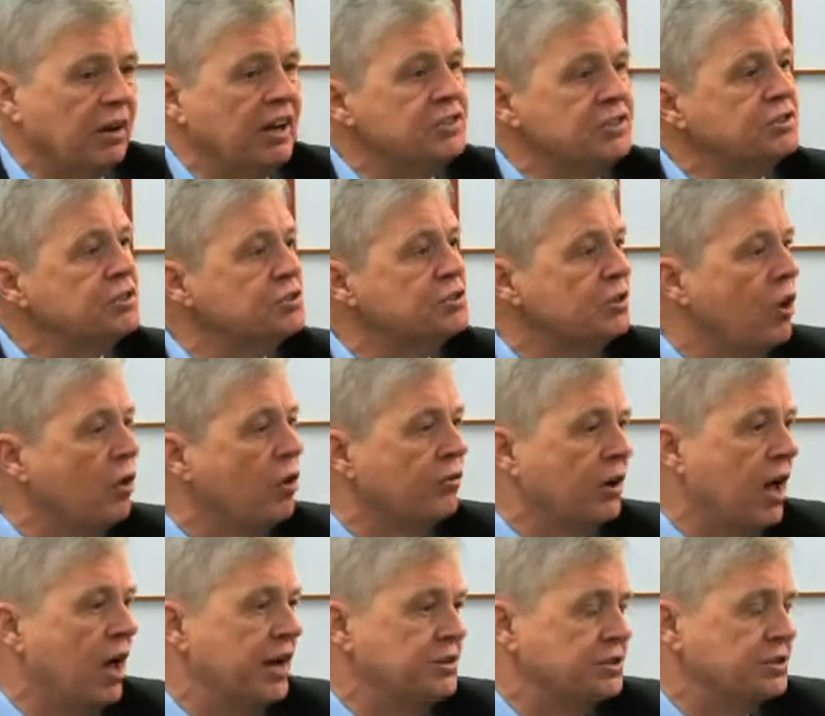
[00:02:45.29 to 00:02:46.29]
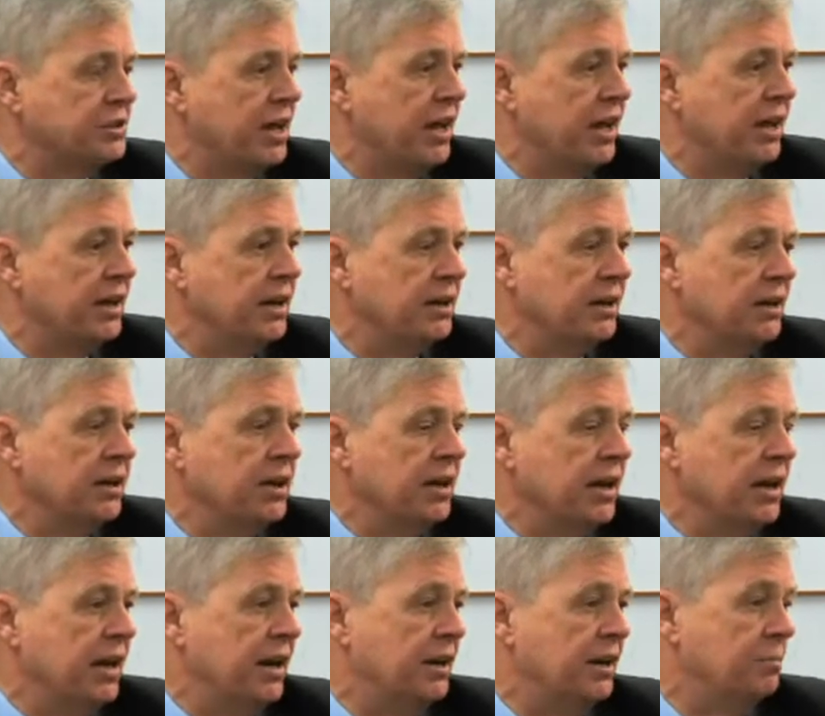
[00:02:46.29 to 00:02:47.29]
Unless there's an overnight stay
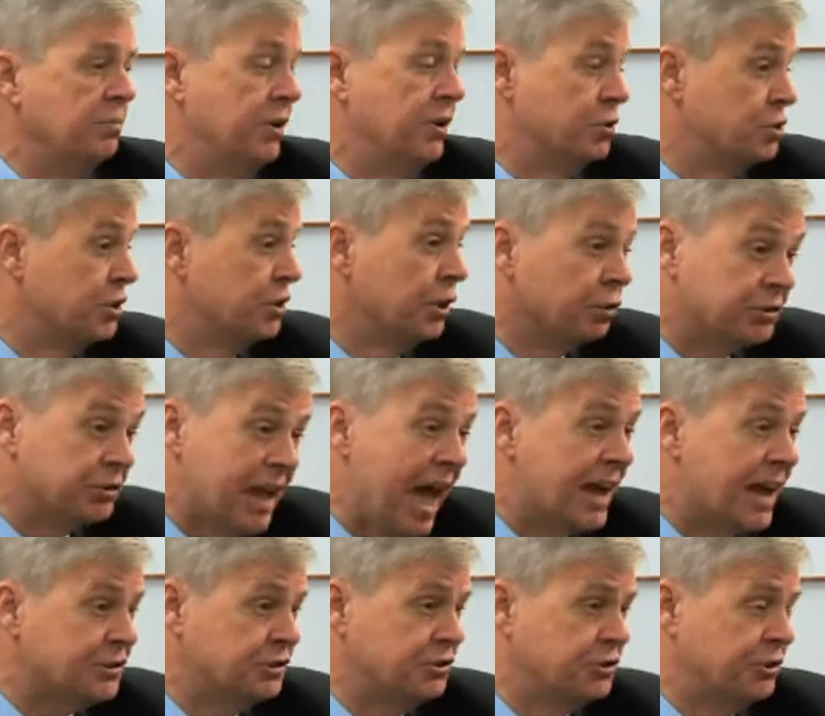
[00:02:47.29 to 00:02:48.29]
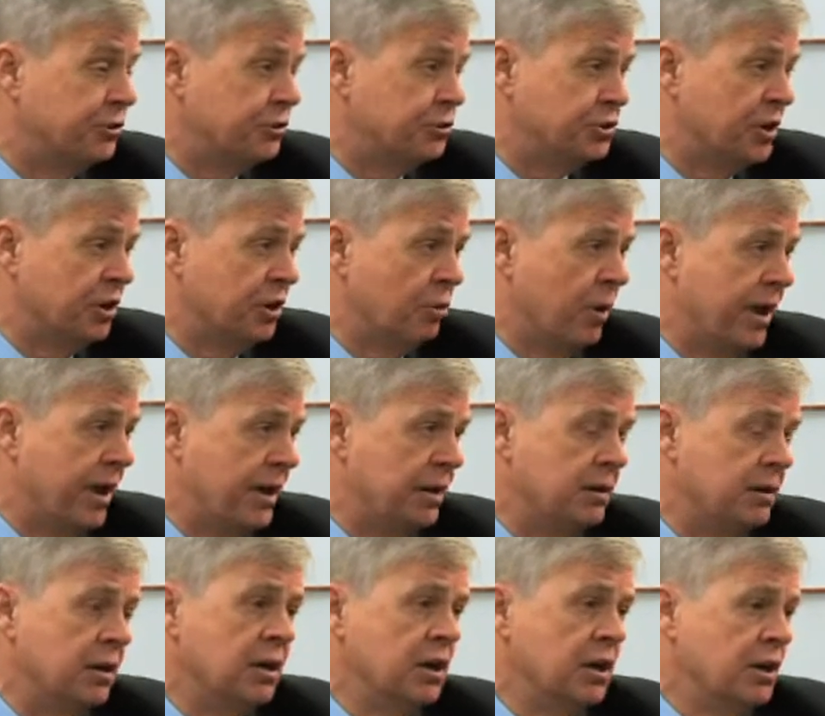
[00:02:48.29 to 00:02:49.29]
in it, there's still taxes that are
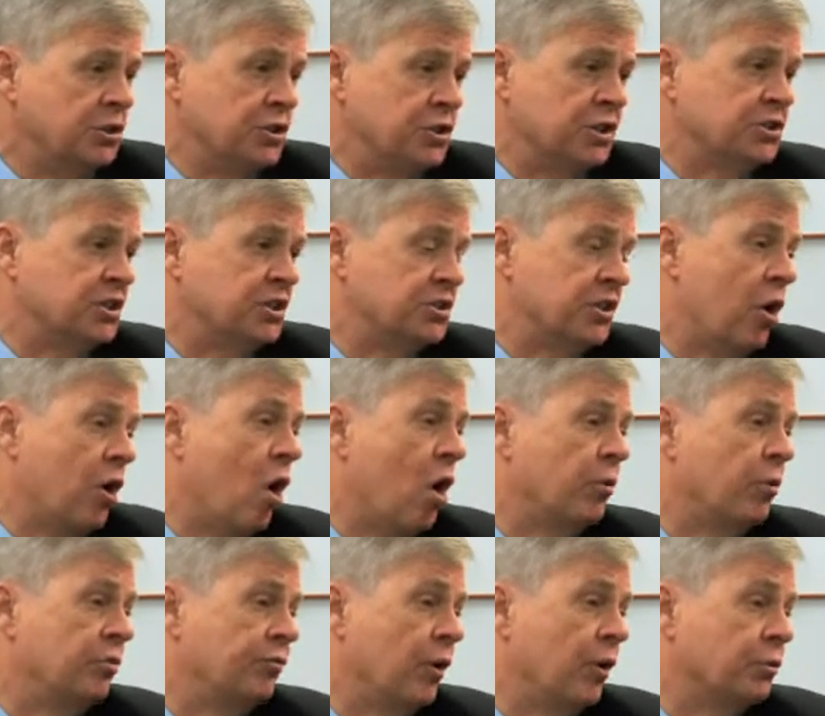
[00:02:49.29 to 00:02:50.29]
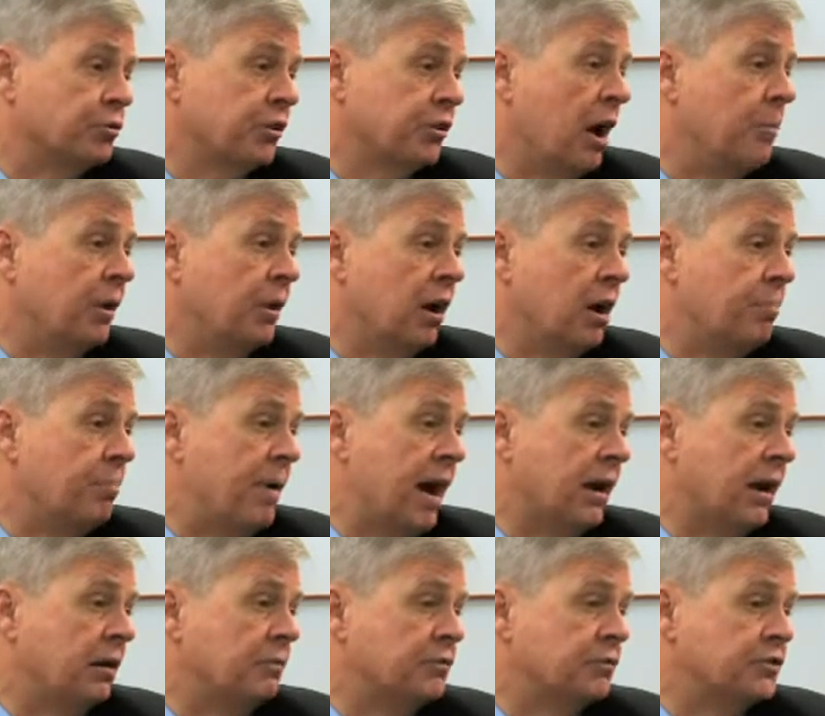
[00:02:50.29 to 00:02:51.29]
generated, just as there are with folks coming up
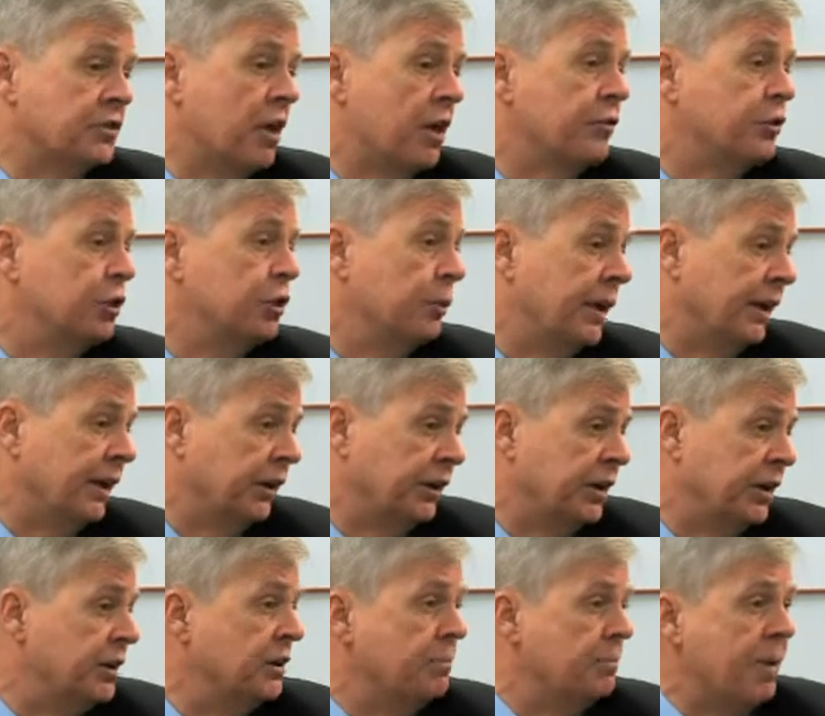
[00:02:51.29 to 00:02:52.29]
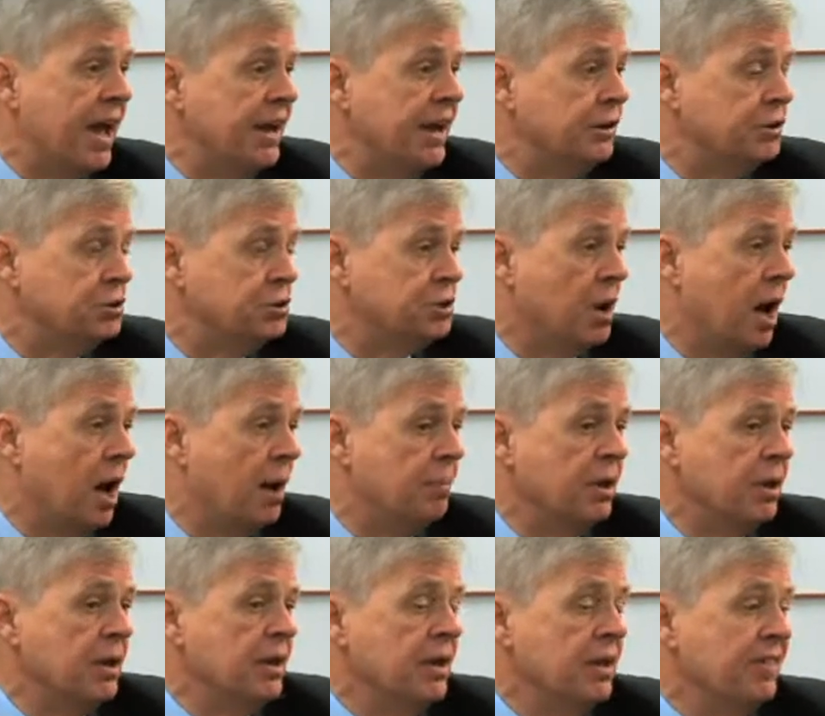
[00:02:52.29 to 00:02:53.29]
out of southern New England into Maine to shop.